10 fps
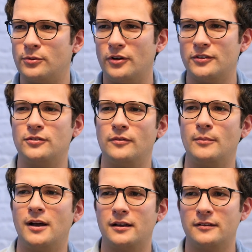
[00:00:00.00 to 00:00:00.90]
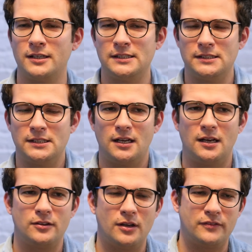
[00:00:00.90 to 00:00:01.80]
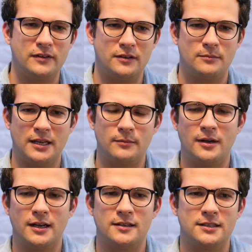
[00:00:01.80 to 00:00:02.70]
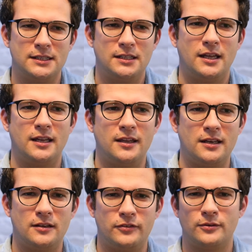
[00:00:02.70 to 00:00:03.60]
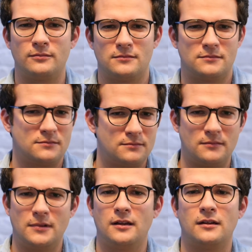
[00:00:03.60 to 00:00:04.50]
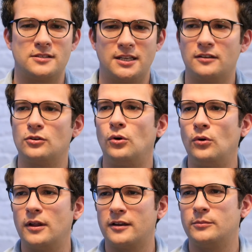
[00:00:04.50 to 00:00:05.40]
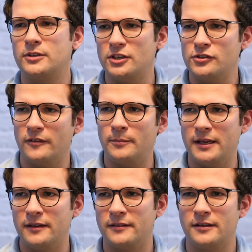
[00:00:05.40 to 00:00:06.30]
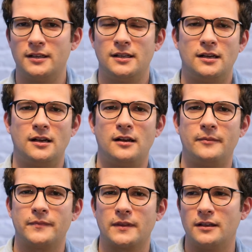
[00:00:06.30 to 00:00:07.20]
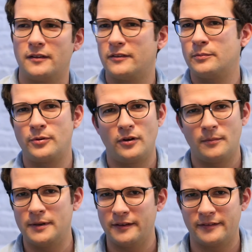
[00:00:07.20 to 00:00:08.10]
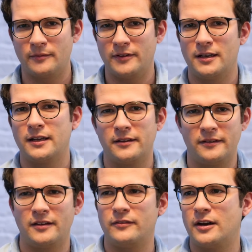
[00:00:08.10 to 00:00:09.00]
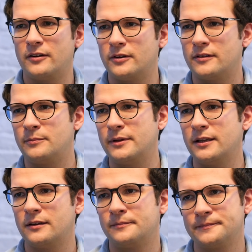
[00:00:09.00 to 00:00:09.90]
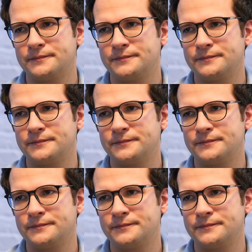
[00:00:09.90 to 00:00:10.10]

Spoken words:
brought into the market, you have even a bigger market. And then if you take the whole accommodation space, it's probably something like 700 billion.